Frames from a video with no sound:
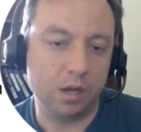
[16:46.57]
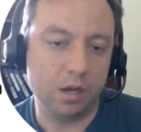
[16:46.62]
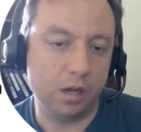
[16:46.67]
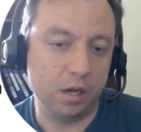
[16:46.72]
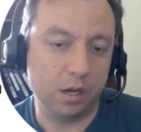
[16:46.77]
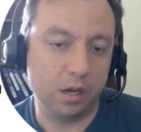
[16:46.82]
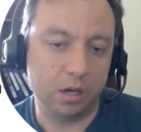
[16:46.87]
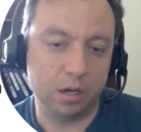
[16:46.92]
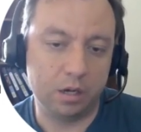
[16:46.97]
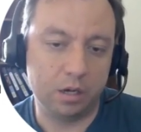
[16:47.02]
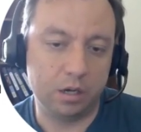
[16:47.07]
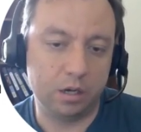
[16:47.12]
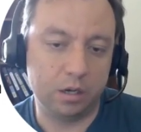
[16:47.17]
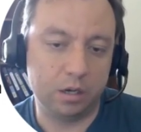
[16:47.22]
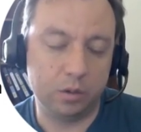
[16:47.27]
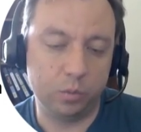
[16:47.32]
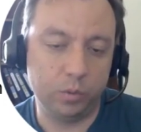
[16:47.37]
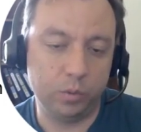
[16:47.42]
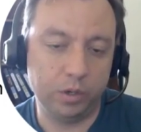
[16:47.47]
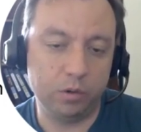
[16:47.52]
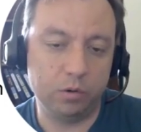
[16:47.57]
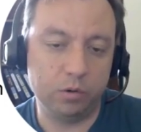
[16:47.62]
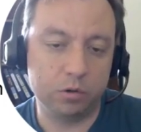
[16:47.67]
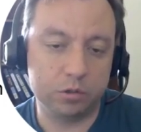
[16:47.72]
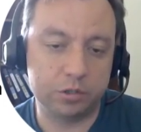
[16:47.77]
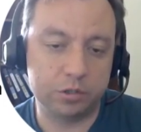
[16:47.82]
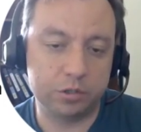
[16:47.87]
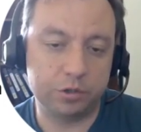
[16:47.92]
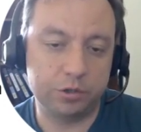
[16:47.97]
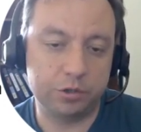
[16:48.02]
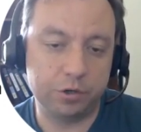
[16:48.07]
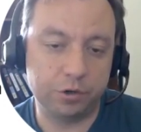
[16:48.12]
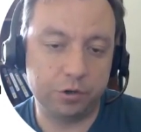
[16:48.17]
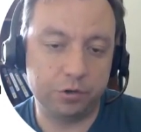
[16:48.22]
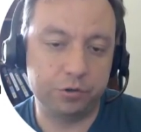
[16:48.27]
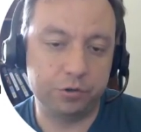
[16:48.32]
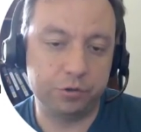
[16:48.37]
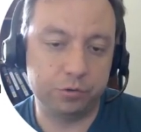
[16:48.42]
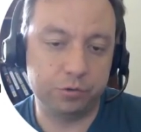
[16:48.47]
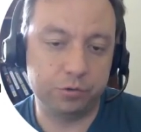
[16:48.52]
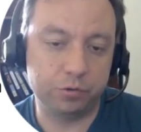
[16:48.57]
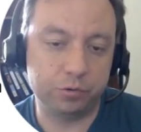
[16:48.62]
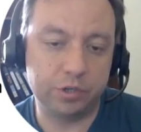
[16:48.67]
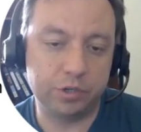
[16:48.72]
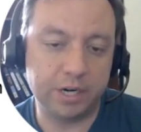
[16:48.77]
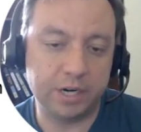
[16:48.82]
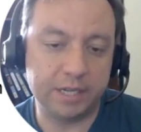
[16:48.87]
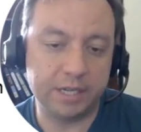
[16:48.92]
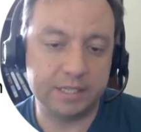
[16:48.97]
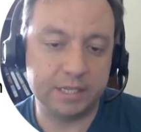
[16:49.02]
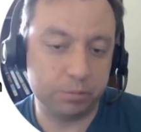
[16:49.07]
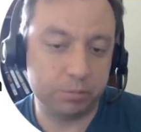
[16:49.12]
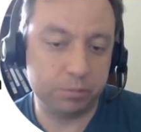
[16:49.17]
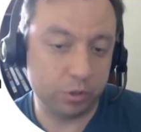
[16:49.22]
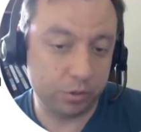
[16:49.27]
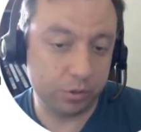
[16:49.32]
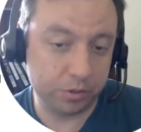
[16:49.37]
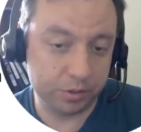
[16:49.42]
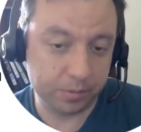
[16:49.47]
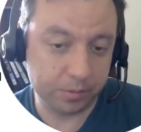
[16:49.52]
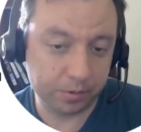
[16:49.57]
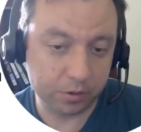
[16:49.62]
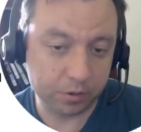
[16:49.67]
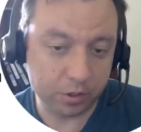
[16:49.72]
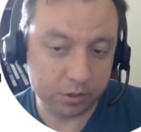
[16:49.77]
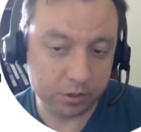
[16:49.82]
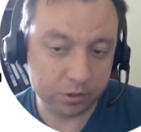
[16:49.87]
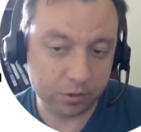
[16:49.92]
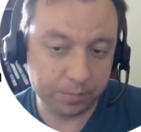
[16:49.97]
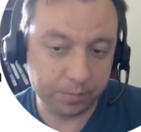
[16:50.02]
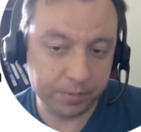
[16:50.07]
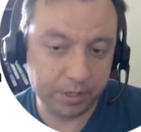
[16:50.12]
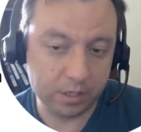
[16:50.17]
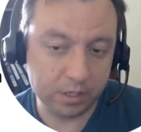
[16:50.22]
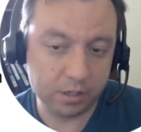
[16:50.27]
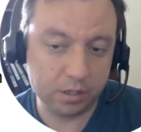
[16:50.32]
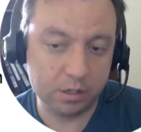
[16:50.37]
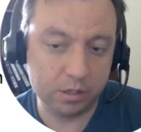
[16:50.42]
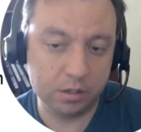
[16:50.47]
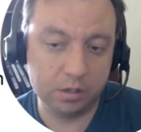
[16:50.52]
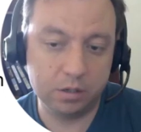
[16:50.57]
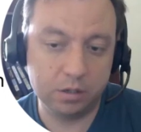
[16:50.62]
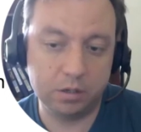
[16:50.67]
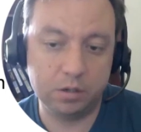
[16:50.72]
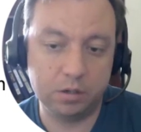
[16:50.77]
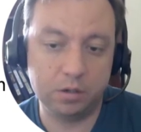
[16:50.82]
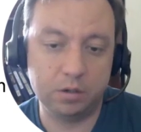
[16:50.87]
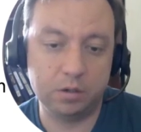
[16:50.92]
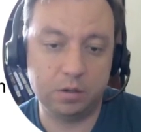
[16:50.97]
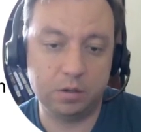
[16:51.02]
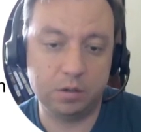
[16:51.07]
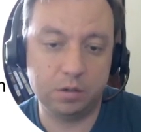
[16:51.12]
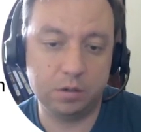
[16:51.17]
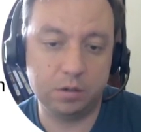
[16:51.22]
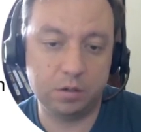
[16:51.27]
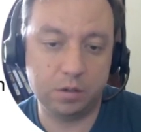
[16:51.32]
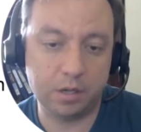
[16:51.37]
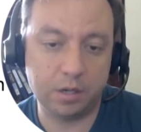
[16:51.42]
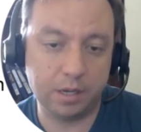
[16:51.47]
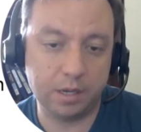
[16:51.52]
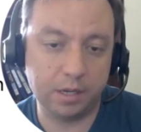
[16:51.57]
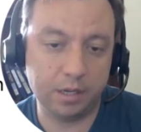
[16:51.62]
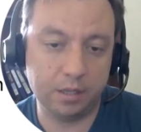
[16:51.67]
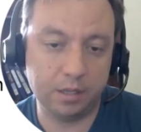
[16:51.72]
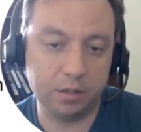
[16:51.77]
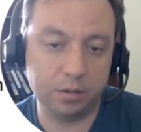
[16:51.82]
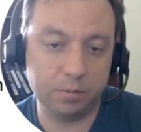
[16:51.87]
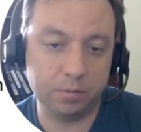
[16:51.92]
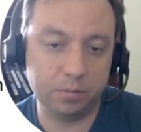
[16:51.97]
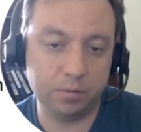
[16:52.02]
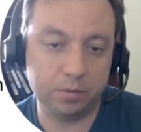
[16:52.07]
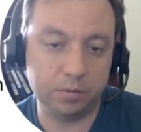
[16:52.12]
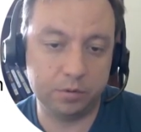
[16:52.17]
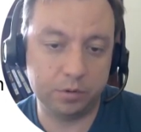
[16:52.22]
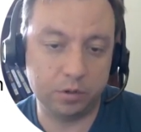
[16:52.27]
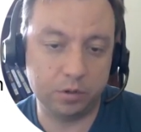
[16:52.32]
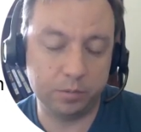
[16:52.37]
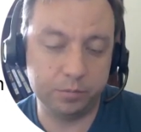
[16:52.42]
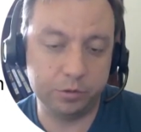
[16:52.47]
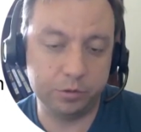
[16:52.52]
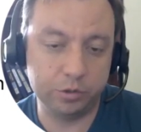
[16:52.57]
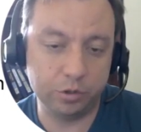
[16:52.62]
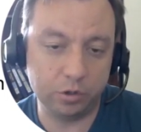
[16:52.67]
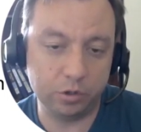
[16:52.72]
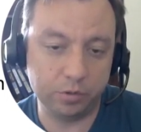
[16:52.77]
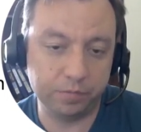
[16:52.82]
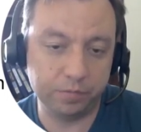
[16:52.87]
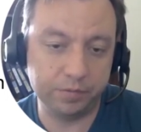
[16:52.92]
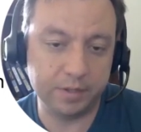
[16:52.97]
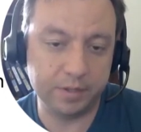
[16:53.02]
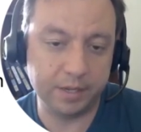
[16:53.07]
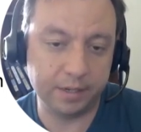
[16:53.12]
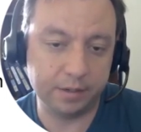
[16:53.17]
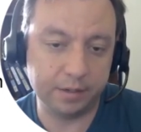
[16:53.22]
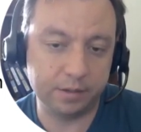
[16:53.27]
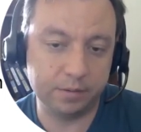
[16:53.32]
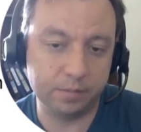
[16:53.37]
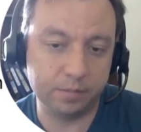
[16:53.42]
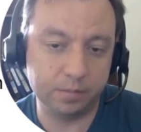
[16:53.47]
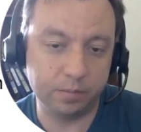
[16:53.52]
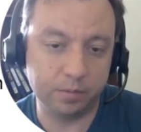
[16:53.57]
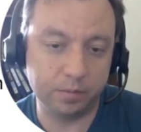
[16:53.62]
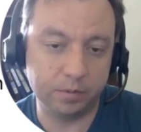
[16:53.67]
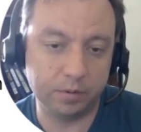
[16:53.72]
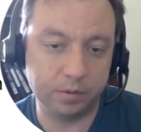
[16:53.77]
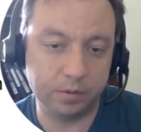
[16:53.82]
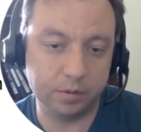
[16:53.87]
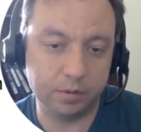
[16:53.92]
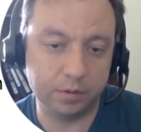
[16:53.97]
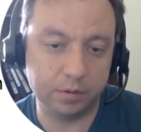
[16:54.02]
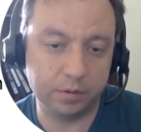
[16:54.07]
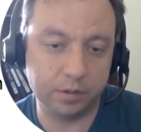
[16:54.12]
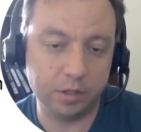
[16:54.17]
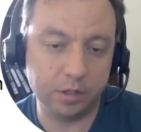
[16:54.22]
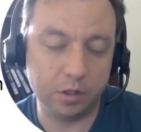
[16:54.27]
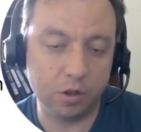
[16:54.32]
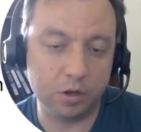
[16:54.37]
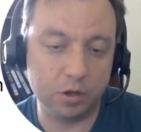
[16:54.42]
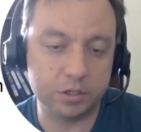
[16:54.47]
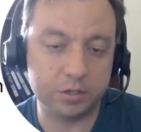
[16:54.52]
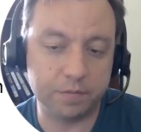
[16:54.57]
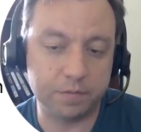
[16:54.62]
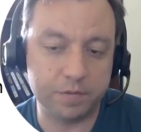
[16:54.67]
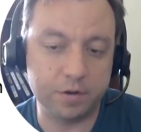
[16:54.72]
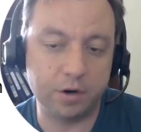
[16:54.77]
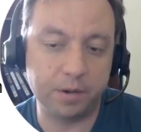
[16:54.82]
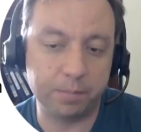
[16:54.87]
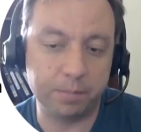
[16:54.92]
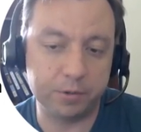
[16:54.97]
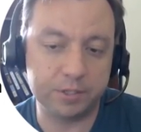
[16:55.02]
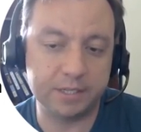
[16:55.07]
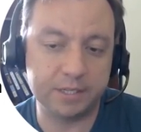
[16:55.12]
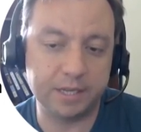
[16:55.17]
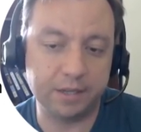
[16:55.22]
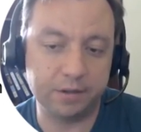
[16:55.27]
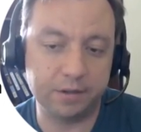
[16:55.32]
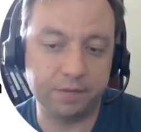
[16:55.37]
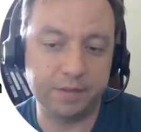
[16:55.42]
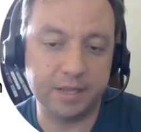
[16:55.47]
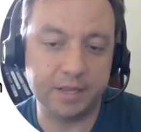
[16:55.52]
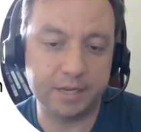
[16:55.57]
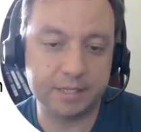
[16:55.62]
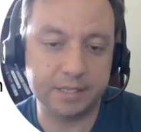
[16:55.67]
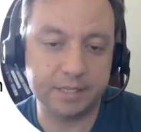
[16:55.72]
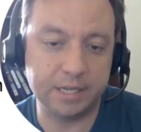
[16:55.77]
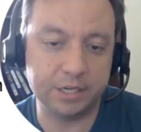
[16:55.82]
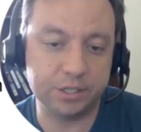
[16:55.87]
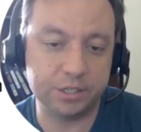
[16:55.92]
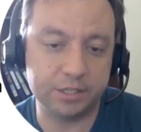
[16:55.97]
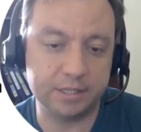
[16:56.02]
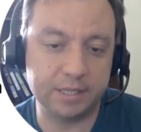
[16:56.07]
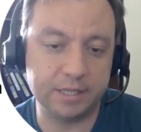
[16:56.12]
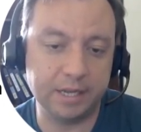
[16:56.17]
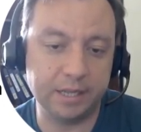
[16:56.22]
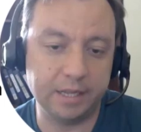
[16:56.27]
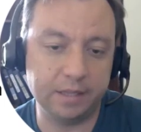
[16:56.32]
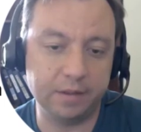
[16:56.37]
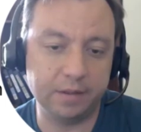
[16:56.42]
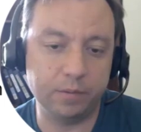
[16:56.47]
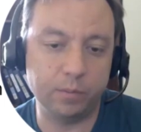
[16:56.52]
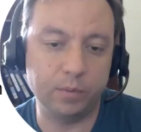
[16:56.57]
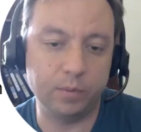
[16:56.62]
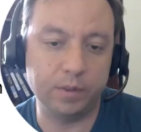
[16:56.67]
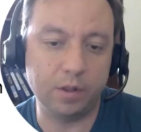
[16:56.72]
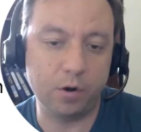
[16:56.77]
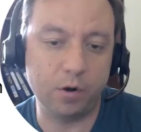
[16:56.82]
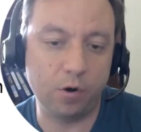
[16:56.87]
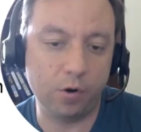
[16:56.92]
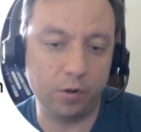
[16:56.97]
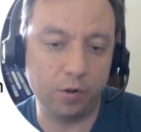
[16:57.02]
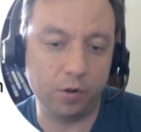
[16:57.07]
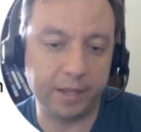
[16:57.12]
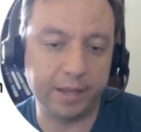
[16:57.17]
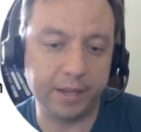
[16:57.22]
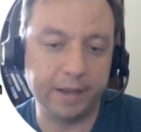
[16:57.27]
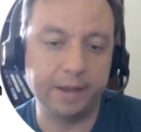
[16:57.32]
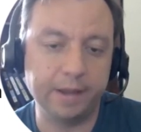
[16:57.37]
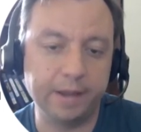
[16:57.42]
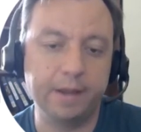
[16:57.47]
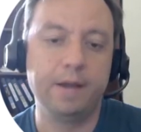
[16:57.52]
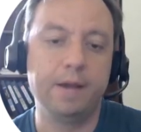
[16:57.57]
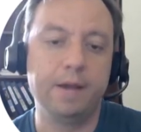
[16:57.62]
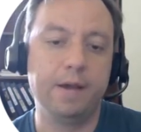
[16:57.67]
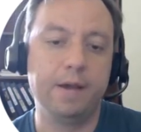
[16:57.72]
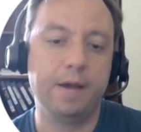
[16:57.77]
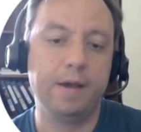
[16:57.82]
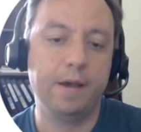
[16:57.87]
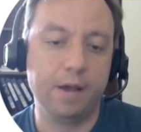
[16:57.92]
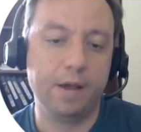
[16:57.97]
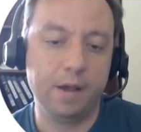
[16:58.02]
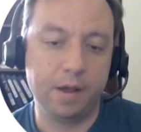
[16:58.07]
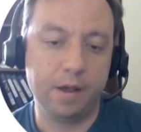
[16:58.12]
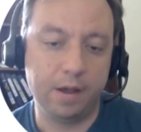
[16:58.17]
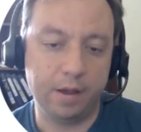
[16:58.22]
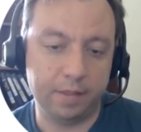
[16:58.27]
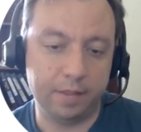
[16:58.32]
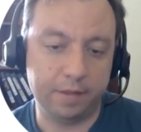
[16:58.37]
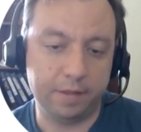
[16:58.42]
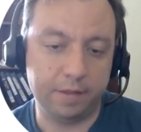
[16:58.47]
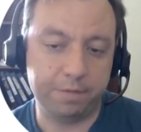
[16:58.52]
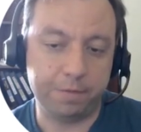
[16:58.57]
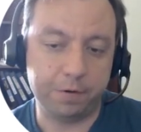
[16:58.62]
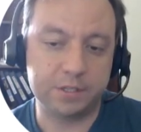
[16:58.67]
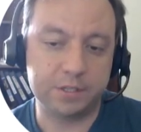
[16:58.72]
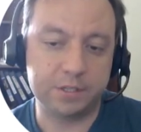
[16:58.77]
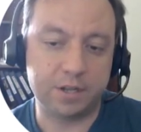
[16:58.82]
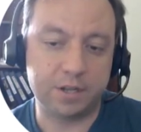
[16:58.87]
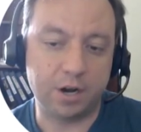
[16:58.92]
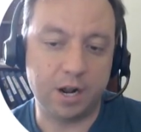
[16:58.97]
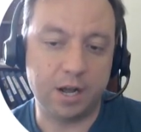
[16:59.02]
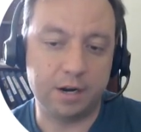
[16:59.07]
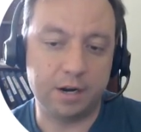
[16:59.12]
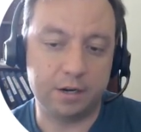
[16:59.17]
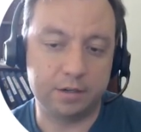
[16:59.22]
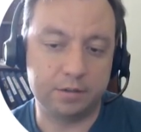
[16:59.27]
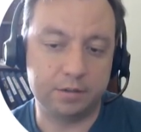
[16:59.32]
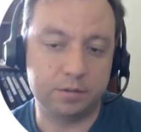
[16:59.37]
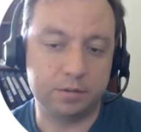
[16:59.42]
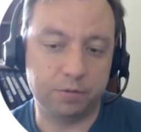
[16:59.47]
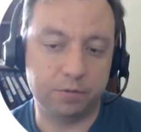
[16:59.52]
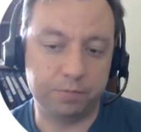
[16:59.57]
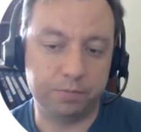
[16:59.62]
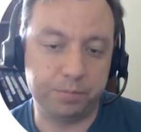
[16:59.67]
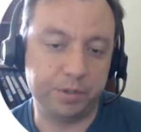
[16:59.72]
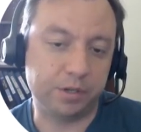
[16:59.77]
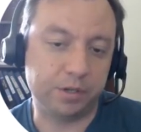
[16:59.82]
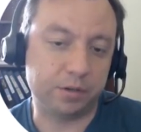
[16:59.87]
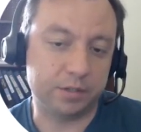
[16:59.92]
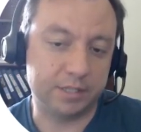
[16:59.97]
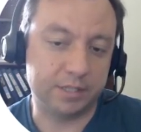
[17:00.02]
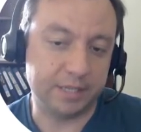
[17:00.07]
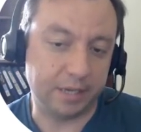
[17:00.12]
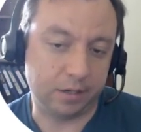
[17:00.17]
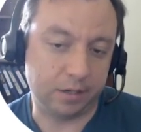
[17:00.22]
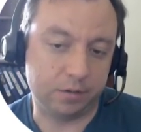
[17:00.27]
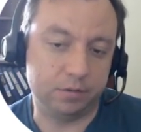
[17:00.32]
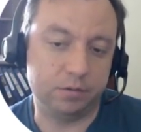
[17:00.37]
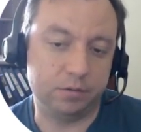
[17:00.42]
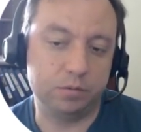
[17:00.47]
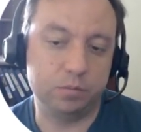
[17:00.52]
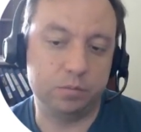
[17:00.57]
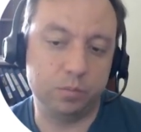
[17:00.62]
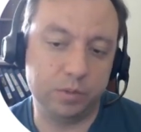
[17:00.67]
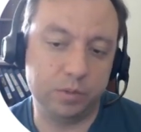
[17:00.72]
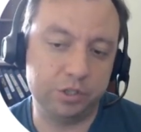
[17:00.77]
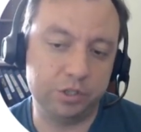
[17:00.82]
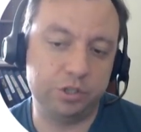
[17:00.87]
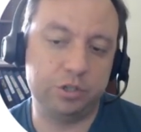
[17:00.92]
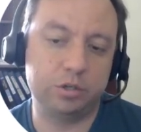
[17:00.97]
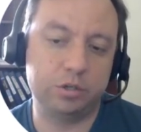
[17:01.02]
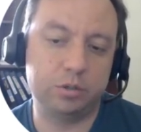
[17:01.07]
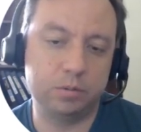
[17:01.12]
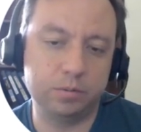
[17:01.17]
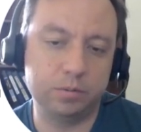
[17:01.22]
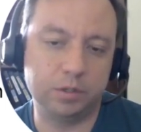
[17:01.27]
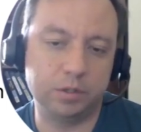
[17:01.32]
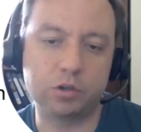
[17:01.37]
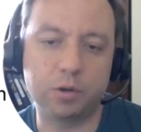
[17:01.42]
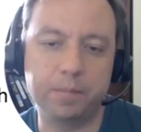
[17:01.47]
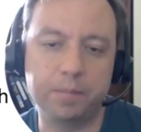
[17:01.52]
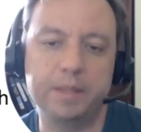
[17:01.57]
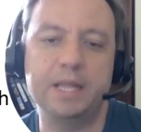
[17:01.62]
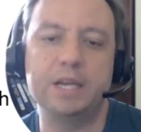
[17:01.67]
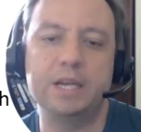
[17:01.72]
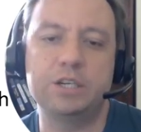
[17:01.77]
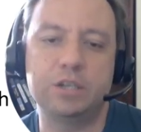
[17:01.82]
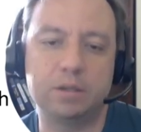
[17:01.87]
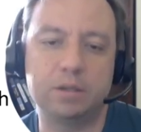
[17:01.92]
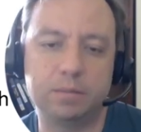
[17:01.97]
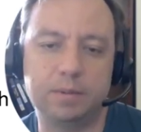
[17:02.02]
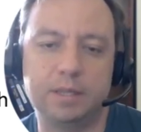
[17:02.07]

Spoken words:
We also turn to transient absorption spectroscopy and observed that the loss of 30% of the excitation state when early in the first 300 of picoseconds, which in combination